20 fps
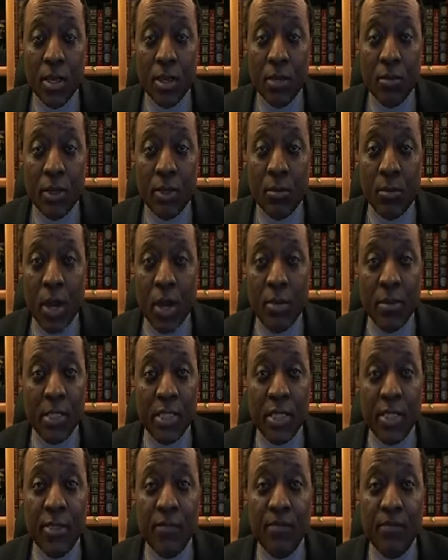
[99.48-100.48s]
With
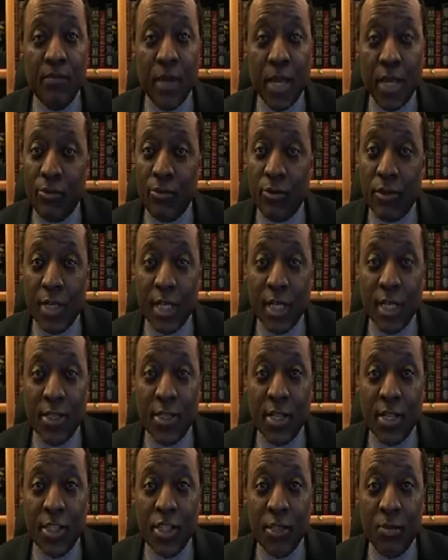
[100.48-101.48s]
promises of patronage
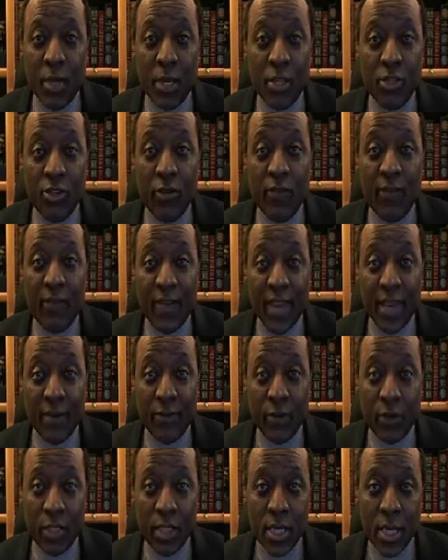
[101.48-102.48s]
and special
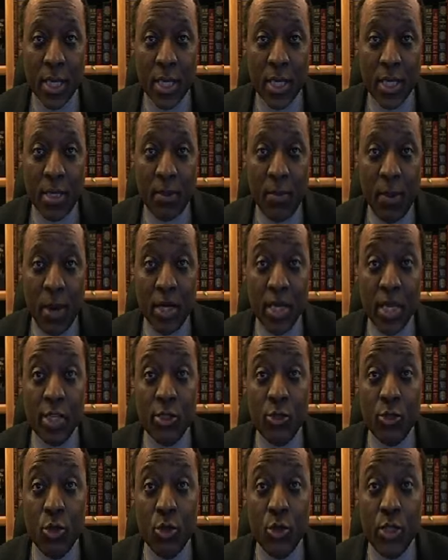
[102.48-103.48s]
favors, the party
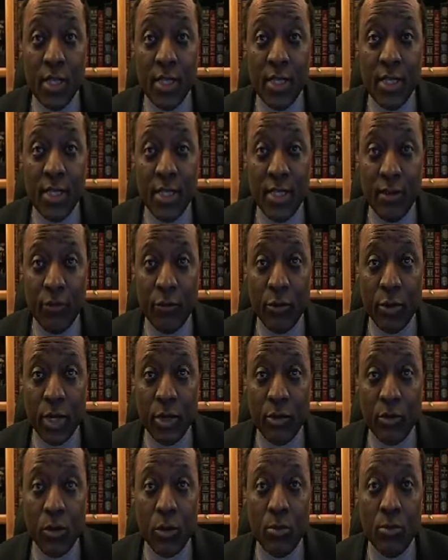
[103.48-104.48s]
induces
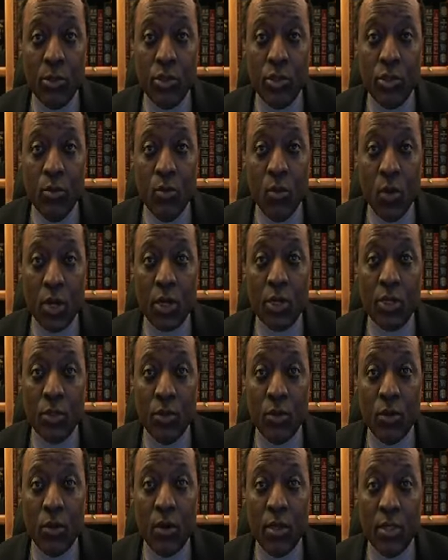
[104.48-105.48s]
differing groups to work
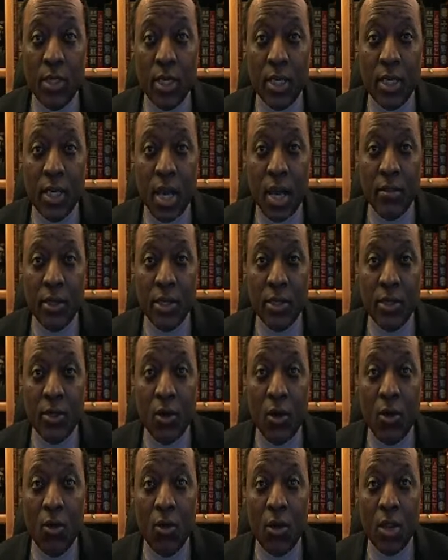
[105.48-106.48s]
toward the common
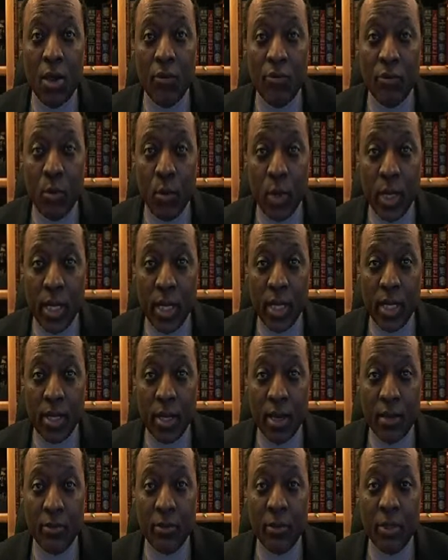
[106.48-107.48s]
goal of winning
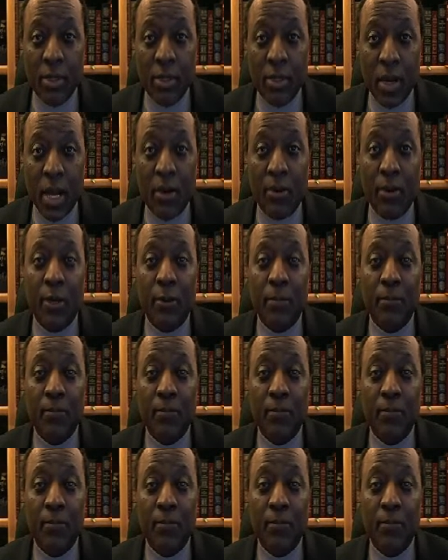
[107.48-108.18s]
government power.